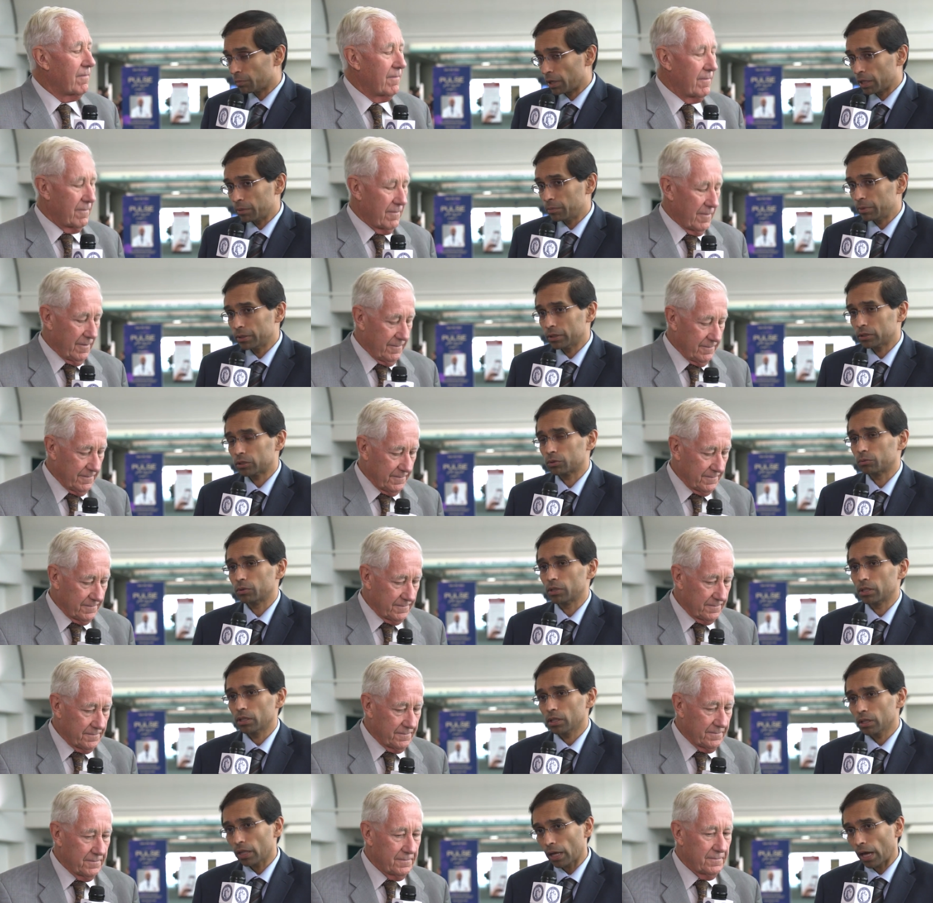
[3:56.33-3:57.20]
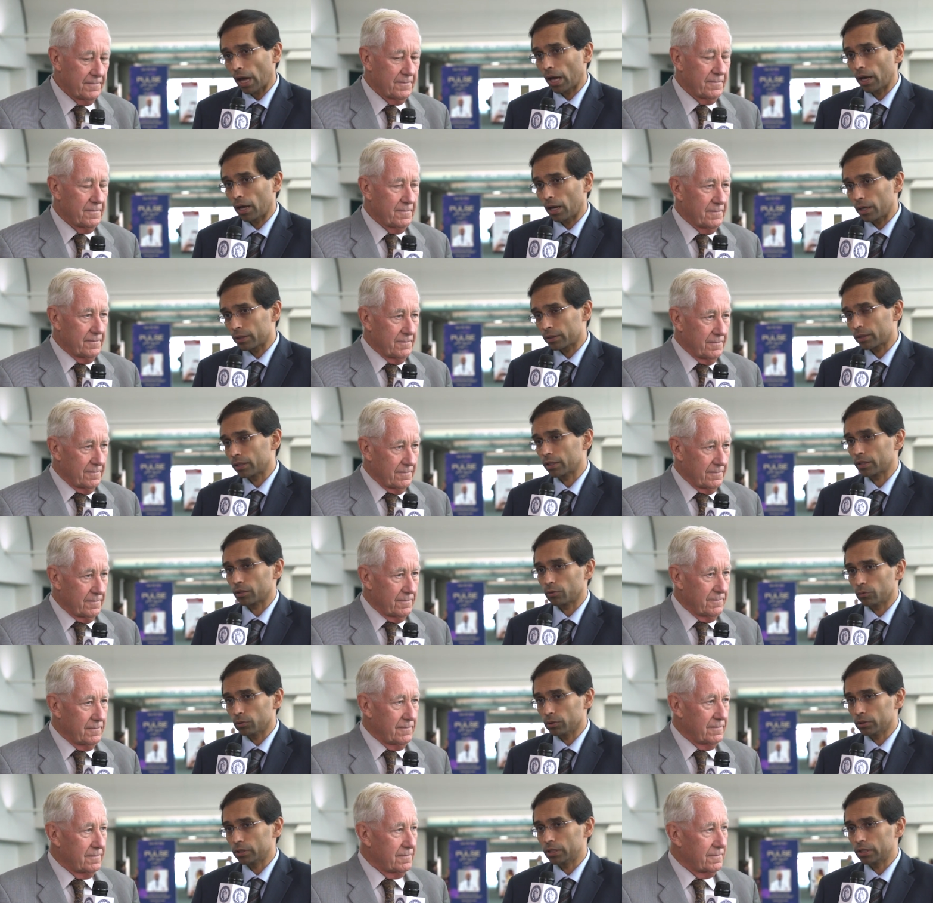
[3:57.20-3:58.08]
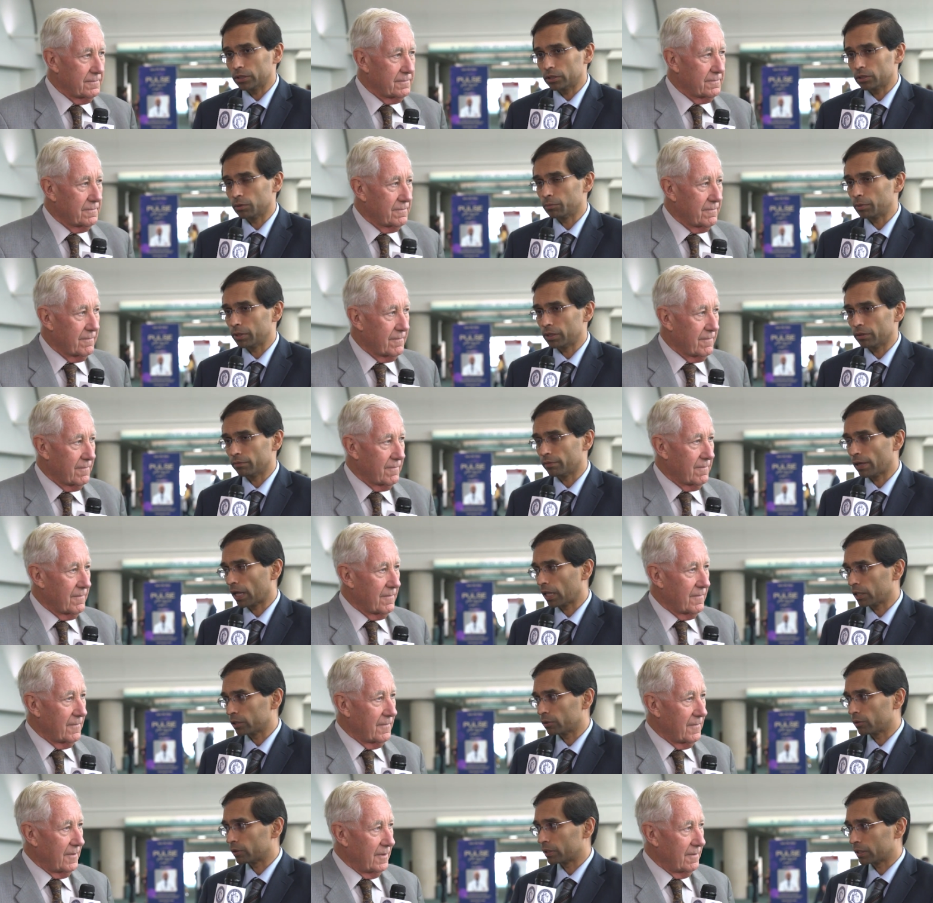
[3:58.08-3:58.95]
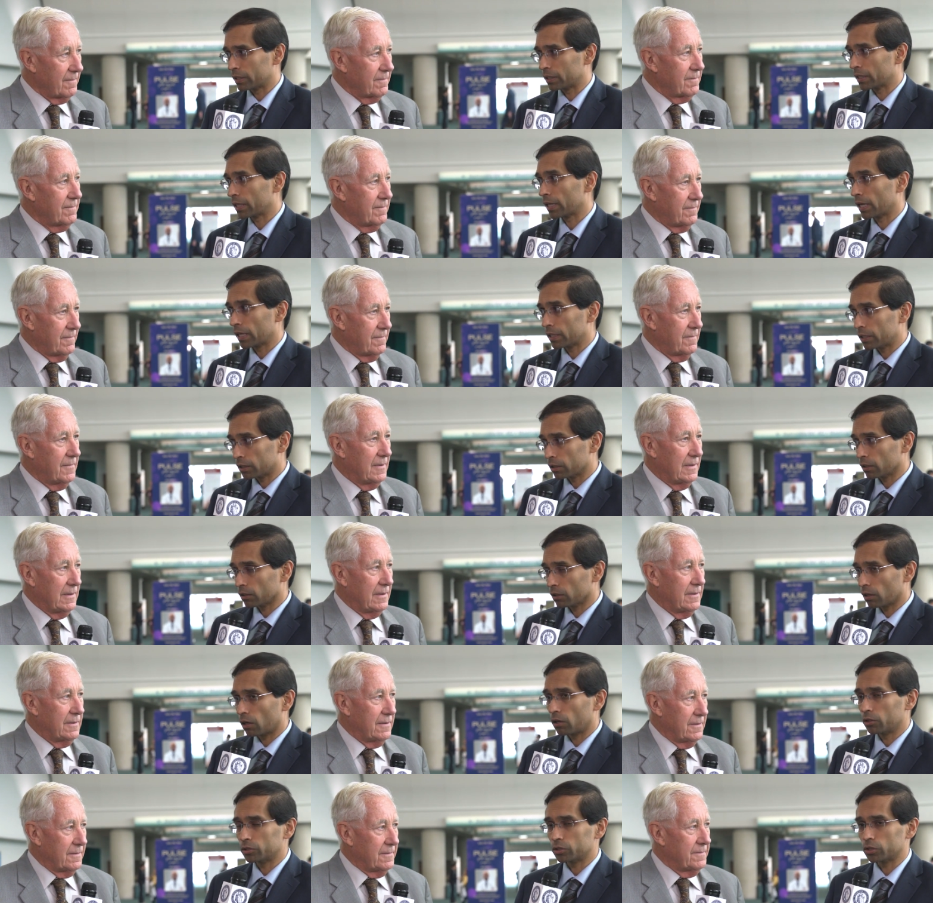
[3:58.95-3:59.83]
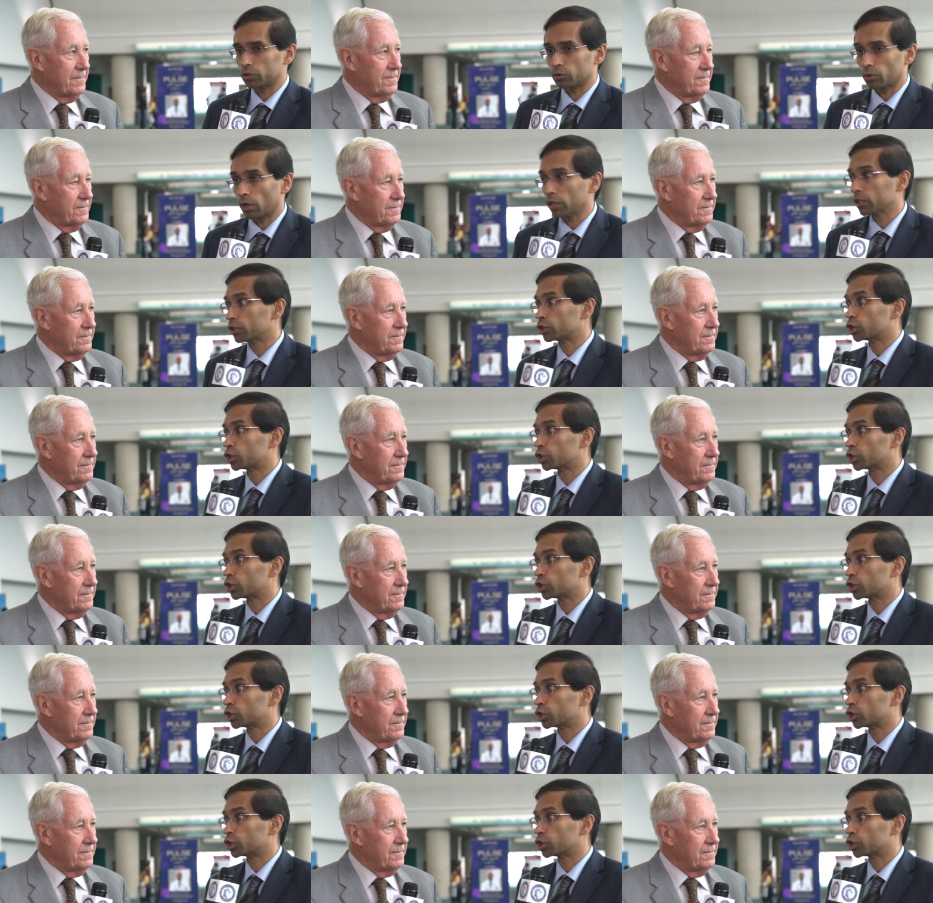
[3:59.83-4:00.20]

Speaker 1: Maybe it's real. I, I think it will need to be evaluated again in a larger trial.